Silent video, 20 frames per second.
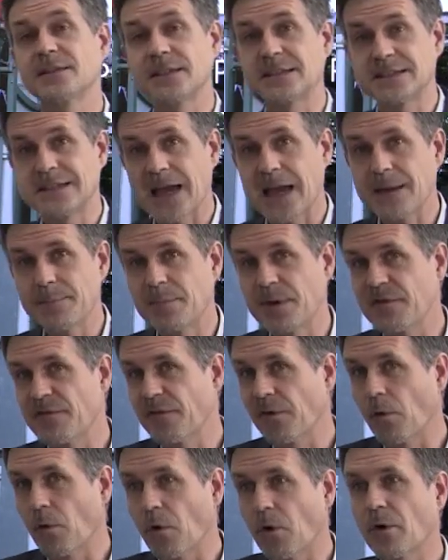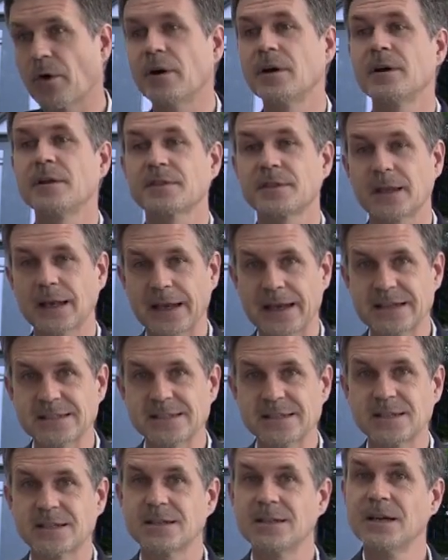the day before the
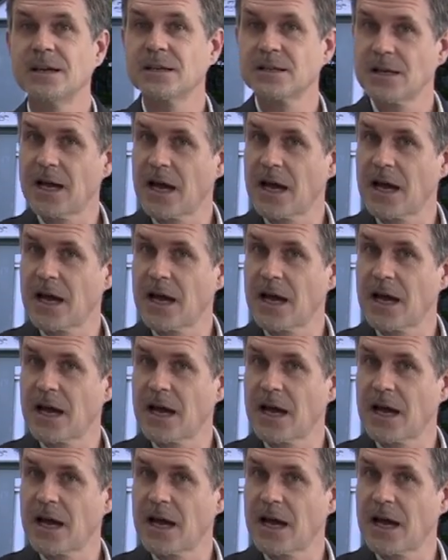lesson,